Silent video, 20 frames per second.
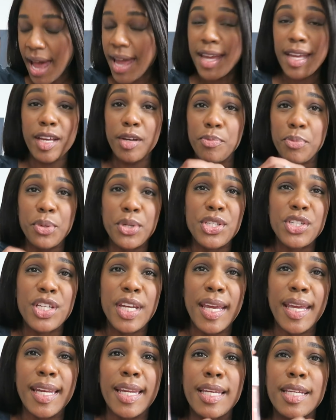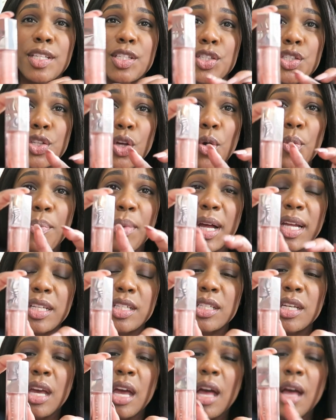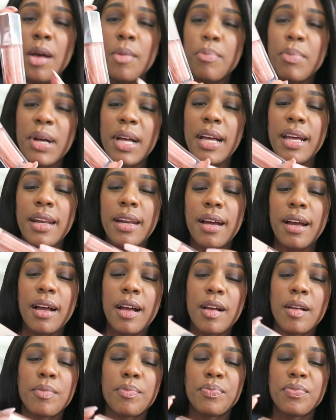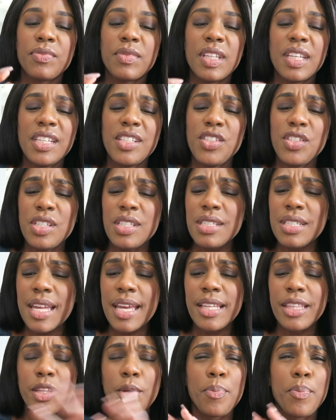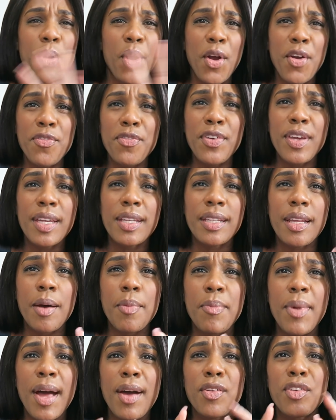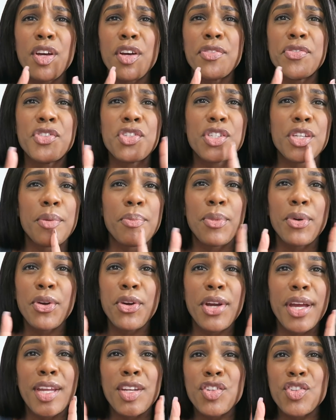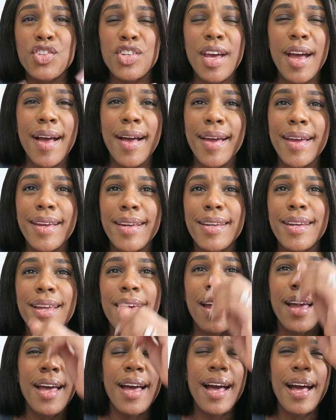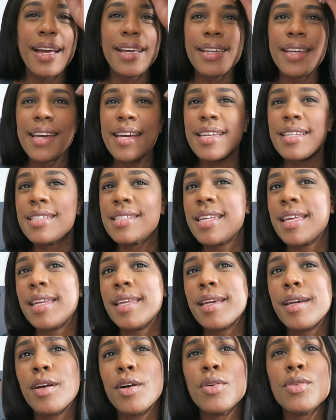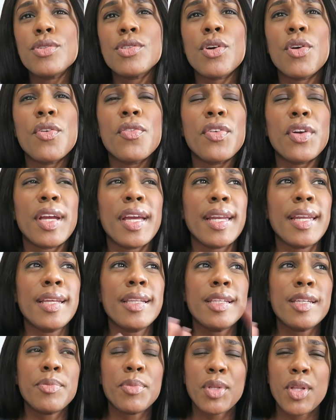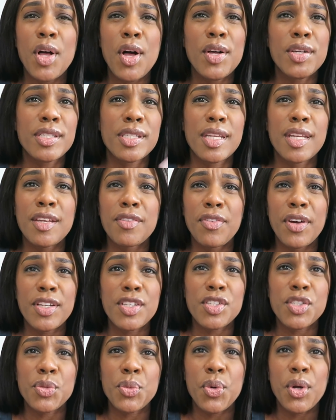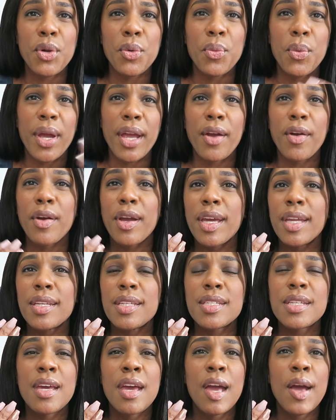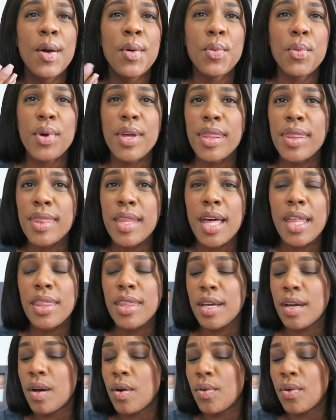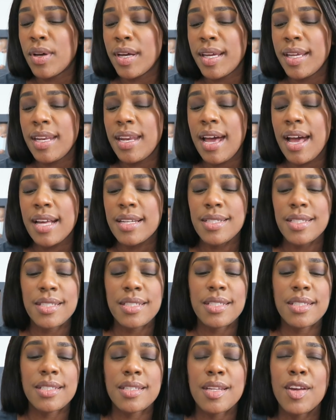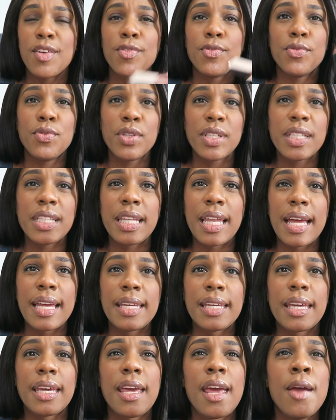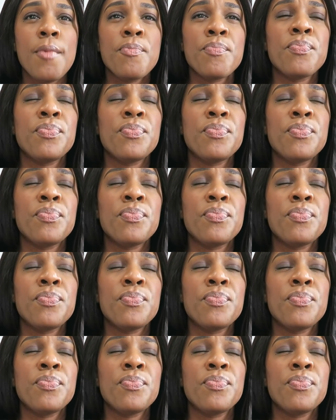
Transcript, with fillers: I appreciate it so much, but um, it's just like the perfect amount of shimmer and shine, I guess, and it goes over any lip gloss, and if I just wanna wear it with nothing on, I just really like it.